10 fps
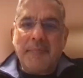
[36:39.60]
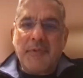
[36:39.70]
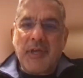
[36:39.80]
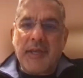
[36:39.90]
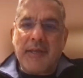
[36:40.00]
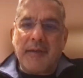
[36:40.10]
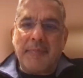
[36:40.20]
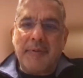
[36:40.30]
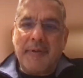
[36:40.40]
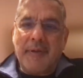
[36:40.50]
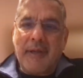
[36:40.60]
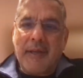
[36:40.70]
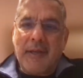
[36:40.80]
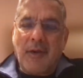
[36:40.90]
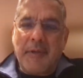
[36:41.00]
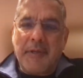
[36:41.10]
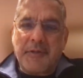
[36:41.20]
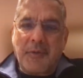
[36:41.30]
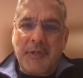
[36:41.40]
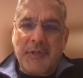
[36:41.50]
Jacob, any comments or
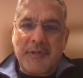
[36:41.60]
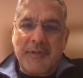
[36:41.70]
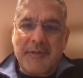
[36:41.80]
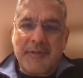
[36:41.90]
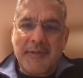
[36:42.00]
questions?